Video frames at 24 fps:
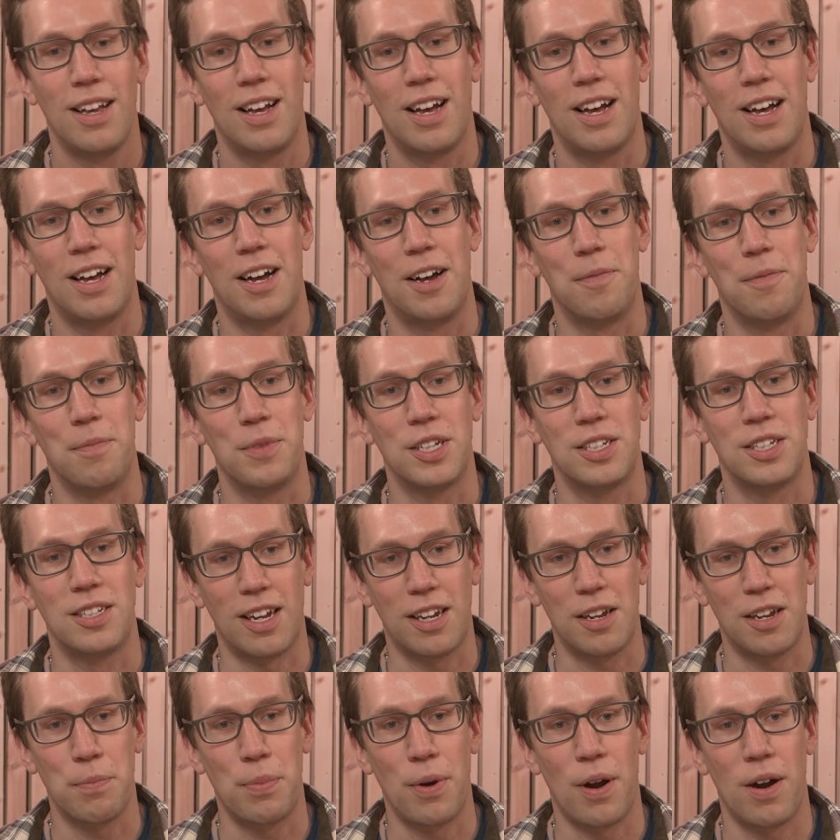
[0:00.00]
Um, the
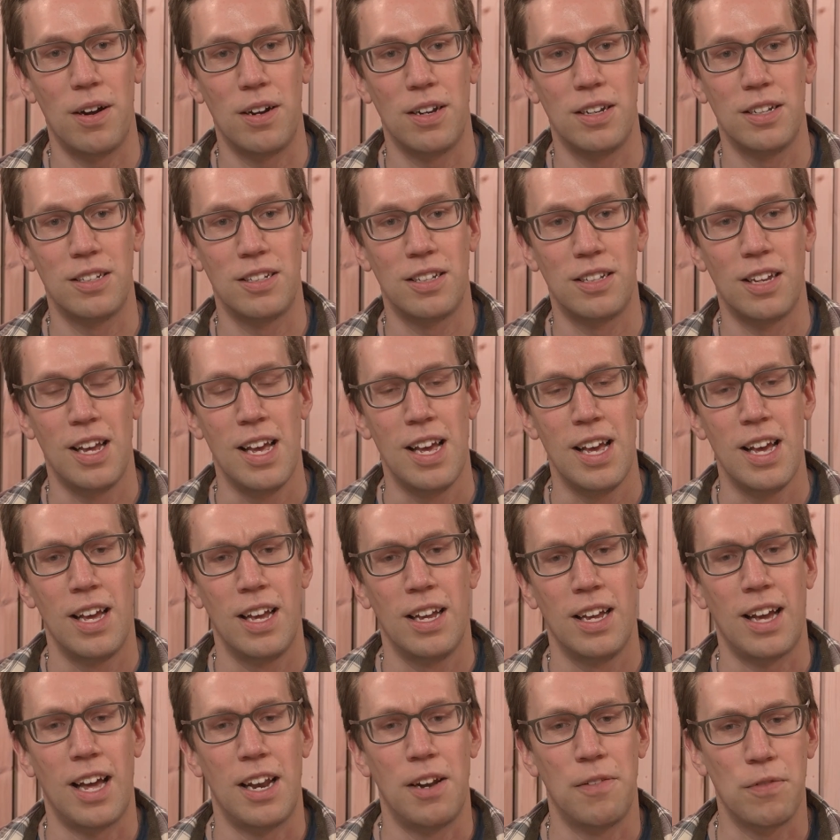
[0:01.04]
second part is
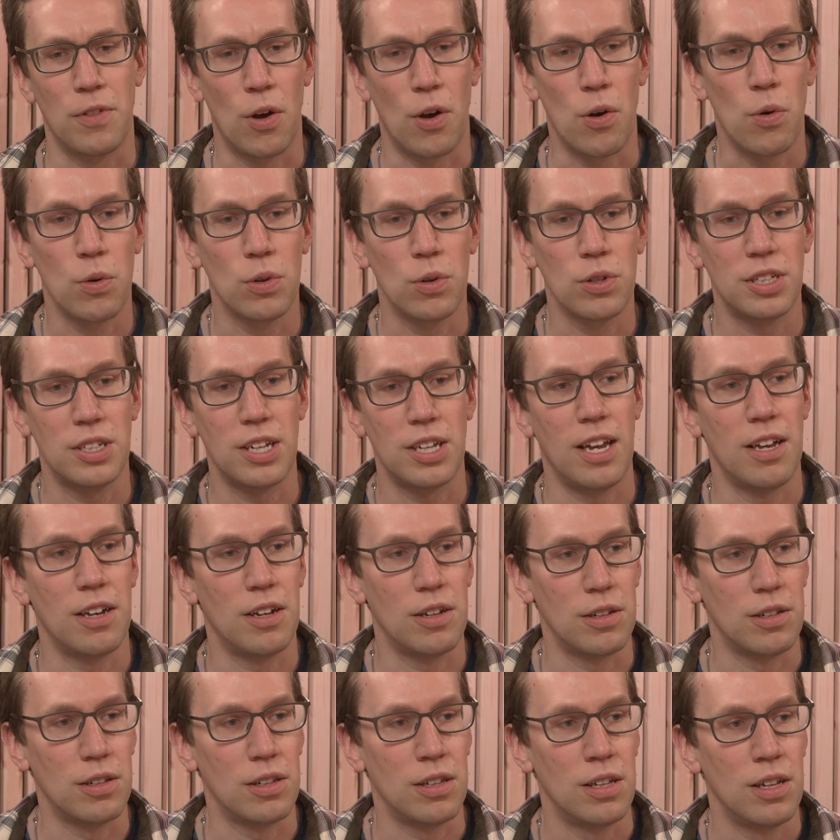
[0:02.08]
kind of the
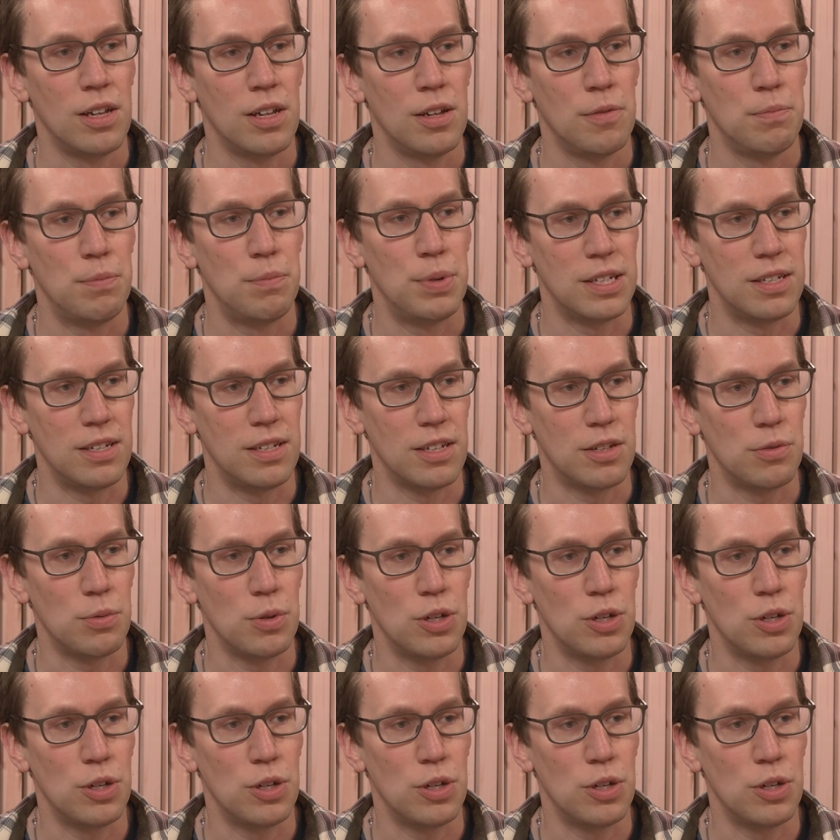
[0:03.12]
wholesale business.